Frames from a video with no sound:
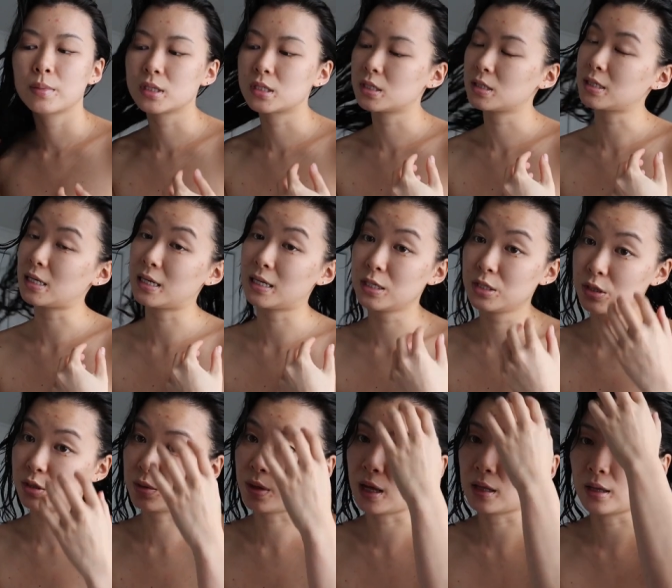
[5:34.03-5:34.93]
But since I
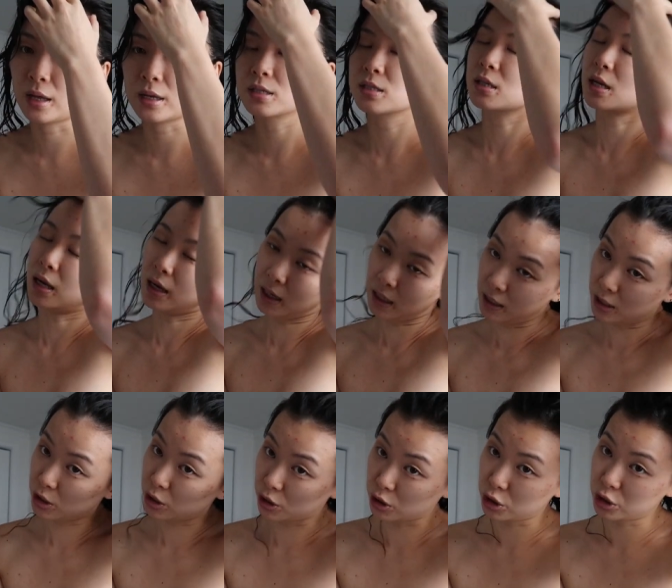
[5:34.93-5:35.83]
didn't do that last night and
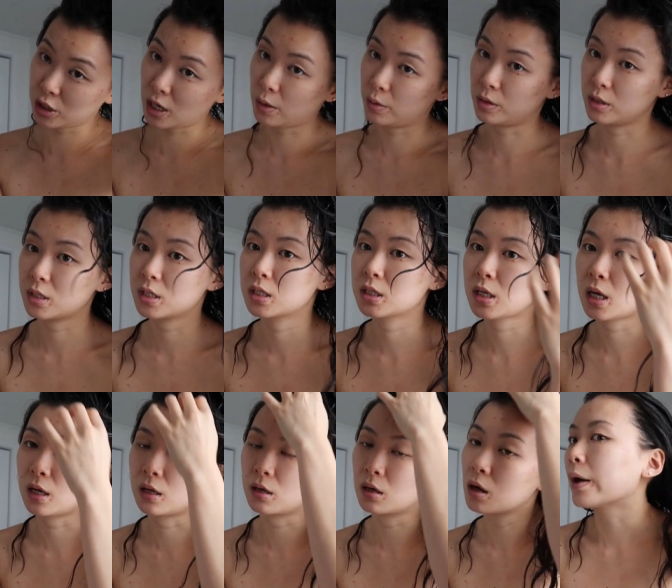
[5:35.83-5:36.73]
I took a shower
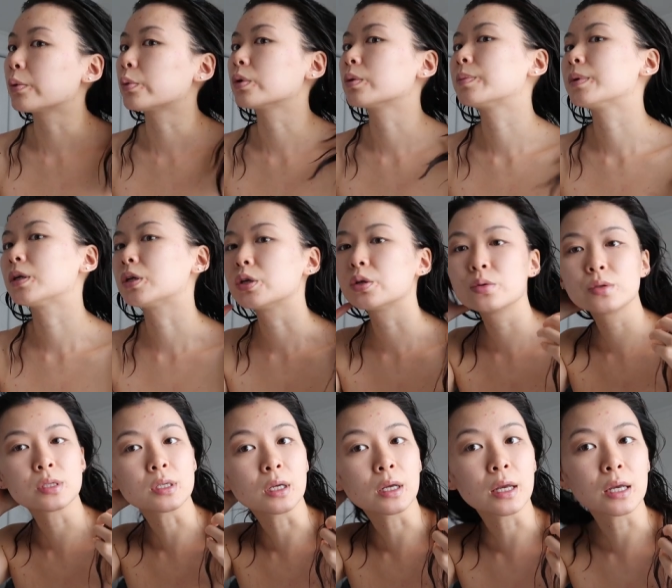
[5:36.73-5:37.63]
instead, I will be
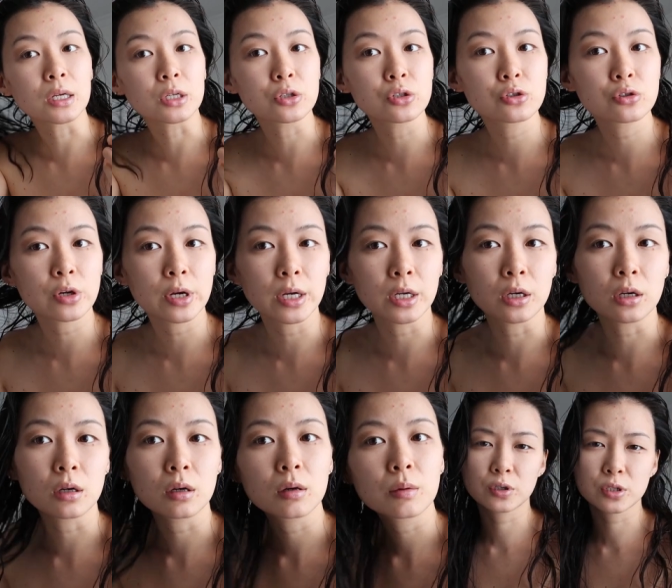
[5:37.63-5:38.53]
using a
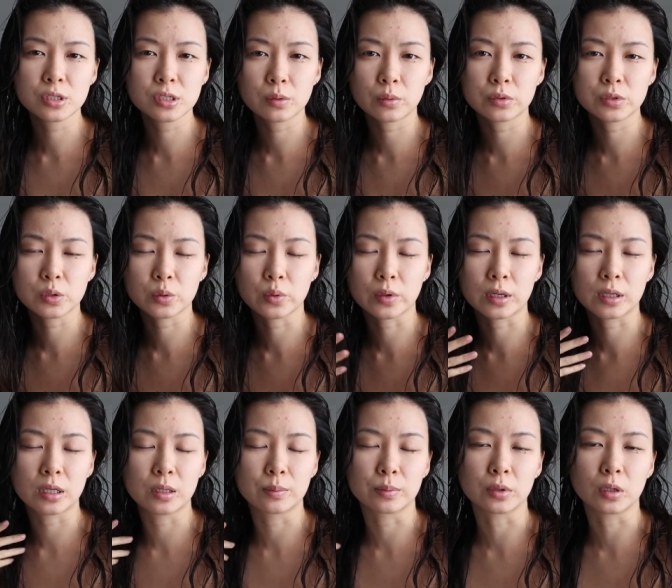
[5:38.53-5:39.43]
straightener. First, I'm going to
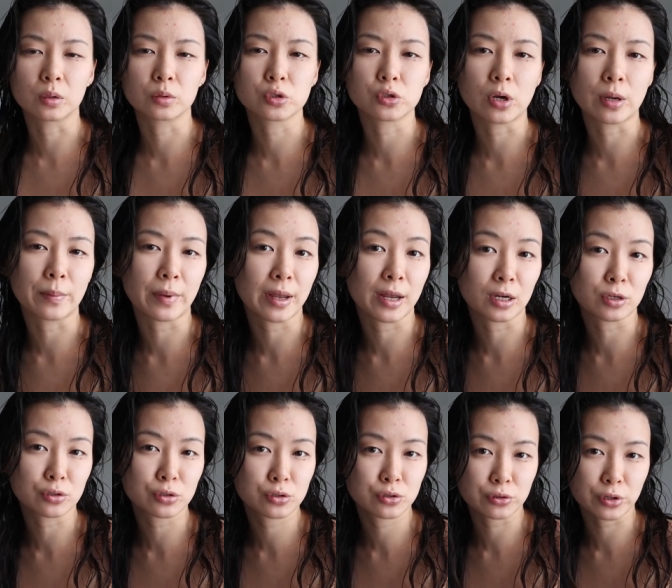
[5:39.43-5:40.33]
quickly blow dry my
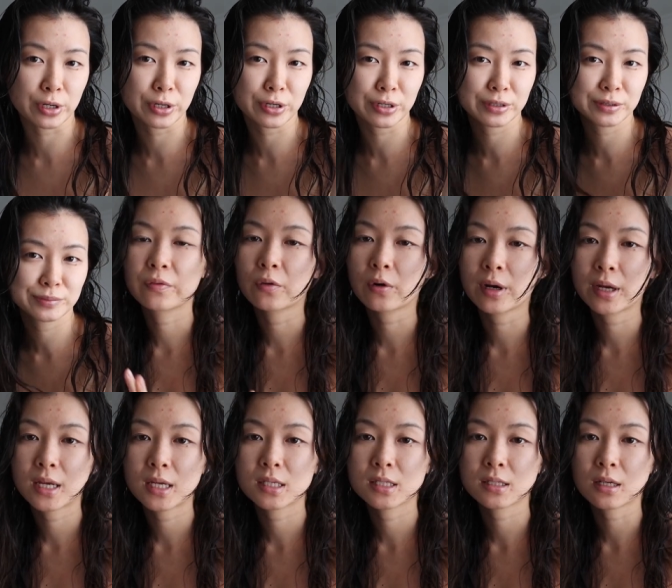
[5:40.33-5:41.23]
hair straighter. Before I
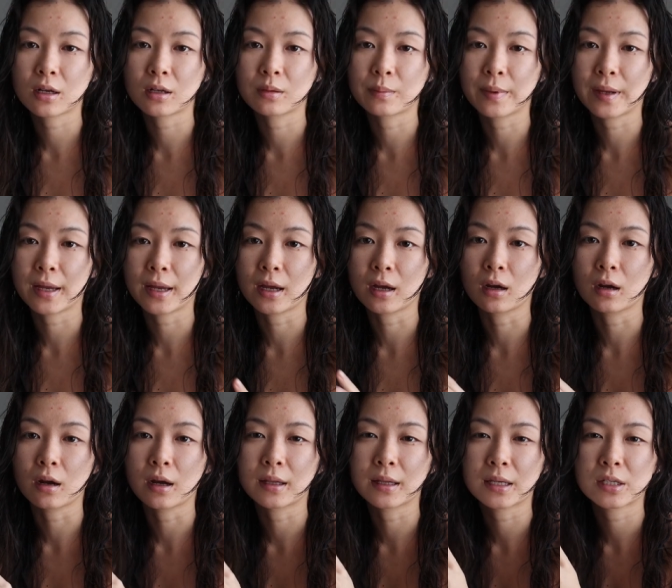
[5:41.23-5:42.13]
heat style my
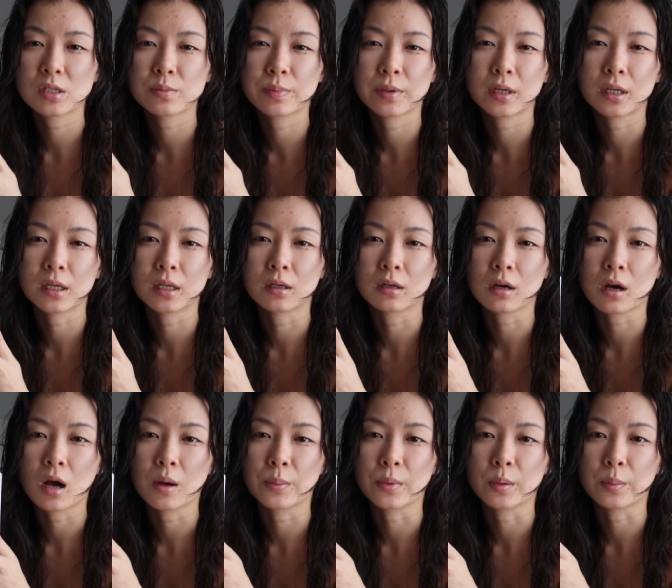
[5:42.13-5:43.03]
hair, I like to put in a
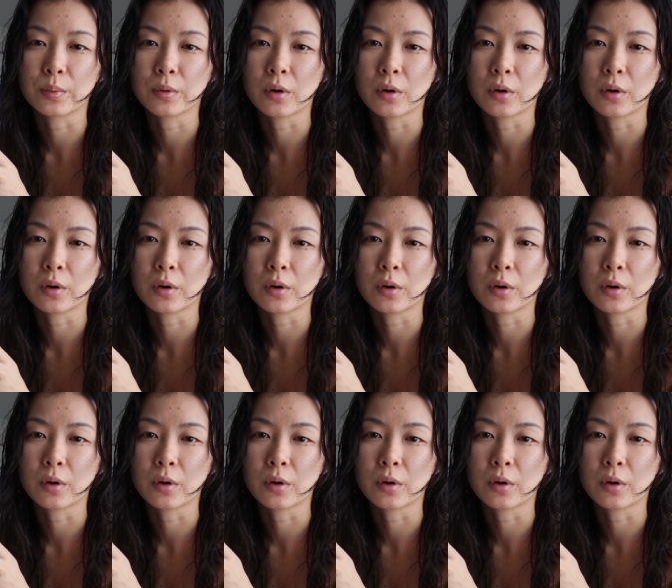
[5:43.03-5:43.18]
couple